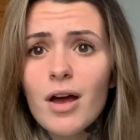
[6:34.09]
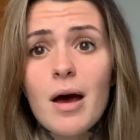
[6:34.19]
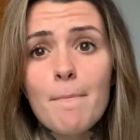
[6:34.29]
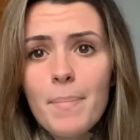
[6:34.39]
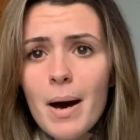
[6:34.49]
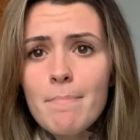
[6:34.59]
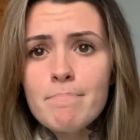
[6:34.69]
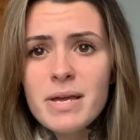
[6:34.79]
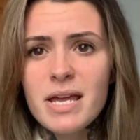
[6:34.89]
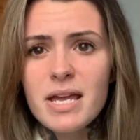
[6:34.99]
But
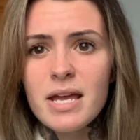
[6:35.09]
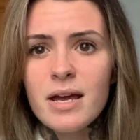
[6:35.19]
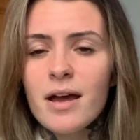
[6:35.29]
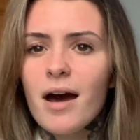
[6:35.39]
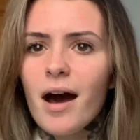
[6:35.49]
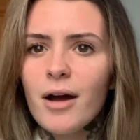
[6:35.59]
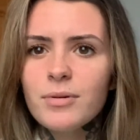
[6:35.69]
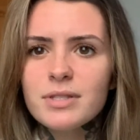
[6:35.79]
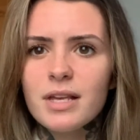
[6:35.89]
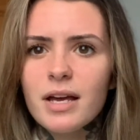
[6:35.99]
me, I
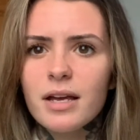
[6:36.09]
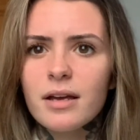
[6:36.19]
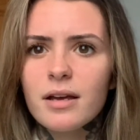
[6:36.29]
was like,